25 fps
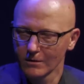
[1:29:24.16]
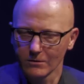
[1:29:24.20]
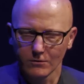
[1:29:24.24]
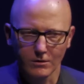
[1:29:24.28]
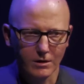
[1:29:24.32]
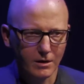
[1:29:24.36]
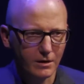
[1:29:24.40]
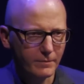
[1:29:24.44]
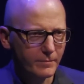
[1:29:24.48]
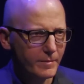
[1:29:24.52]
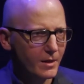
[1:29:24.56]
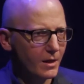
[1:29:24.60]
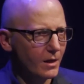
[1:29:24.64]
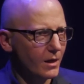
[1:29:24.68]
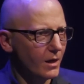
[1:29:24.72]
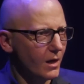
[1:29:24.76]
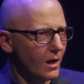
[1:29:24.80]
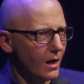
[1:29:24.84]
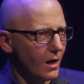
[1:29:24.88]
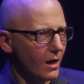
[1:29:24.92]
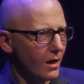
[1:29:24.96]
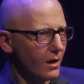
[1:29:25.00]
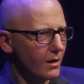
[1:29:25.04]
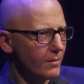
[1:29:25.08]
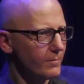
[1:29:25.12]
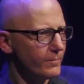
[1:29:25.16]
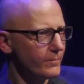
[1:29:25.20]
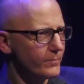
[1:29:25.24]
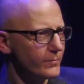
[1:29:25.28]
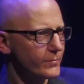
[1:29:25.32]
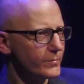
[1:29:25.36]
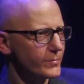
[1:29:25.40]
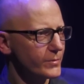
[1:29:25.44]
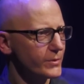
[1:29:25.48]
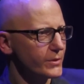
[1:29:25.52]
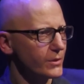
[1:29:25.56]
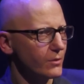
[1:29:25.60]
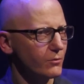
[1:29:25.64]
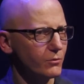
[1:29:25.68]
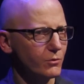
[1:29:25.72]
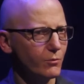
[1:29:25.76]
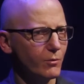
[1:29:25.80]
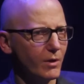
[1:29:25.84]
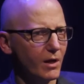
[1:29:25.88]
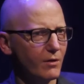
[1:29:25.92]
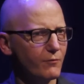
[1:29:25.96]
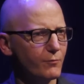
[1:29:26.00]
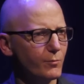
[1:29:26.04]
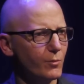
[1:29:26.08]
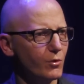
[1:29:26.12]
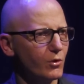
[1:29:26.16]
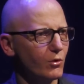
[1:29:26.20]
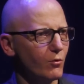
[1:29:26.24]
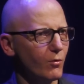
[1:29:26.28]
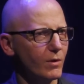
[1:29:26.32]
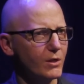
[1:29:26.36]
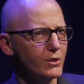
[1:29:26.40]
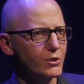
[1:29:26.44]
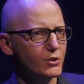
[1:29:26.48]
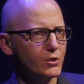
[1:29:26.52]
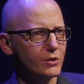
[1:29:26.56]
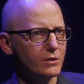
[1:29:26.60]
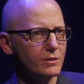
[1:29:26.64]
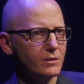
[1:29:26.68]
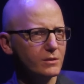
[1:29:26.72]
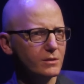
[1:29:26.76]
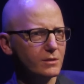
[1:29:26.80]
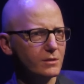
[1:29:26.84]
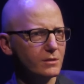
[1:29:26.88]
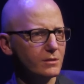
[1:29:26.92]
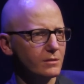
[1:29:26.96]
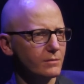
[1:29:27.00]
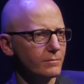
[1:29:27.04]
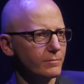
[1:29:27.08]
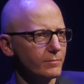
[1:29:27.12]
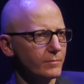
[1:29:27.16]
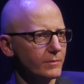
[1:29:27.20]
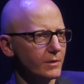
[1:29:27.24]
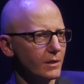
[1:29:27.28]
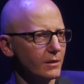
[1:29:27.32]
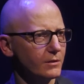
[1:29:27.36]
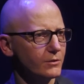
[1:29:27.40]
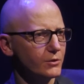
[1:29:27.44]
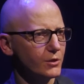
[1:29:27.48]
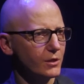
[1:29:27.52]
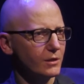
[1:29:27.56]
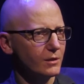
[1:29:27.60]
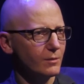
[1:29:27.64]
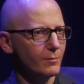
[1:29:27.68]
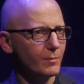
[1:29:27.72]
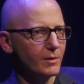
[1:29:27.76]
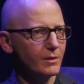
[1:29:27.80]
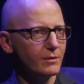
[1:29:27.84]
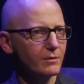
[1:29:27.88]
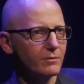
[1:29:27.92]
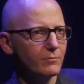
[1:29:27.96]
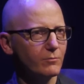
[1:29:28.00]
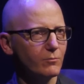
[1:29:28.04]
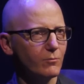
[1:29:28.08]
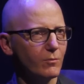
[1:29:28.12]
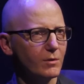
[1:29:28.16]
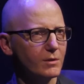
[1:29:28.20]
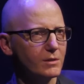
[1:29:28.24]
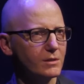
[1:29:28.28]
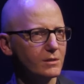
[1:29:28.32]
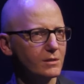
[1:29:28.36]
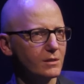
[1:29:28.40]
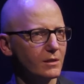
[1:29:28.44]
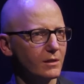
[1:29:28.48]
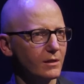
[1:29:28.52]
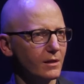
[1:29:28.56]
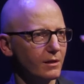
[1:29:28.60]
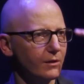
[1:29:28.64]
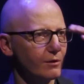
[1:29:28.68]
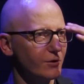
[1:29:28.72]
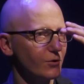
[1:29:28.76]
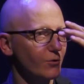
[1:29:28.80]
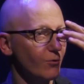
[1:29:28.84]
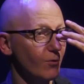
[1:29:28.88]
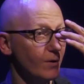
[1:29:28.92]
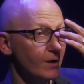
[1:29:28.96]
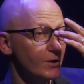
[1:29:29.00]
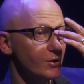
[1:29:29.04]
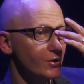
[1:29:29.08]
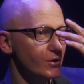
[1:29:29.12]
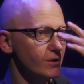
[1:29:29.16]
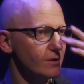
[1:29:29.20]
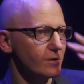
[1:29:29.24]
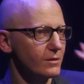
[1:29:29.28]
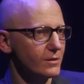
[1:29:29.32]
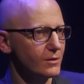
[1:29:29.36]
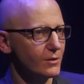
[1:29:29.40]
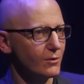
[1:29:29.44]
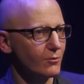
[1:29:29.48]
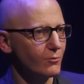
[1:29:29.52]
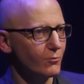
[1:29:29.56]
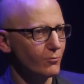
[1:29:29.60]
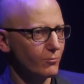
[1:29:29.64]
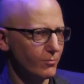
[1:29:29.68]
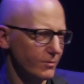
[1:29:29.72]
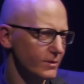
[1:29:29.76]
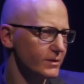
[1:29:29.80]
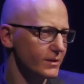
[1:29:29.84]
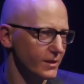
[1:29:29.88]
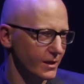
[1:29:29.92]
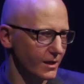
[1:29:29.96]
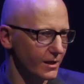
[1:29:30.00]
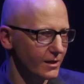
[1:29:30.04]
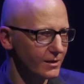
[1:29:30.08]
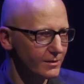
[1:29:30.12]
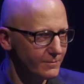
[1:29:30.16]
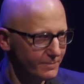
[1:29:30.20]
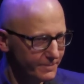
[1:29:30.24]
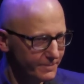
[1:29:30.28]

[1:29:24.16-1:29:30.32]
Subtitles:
Okay, so do we have more questions? A gentleman wants another question, so we'll take it.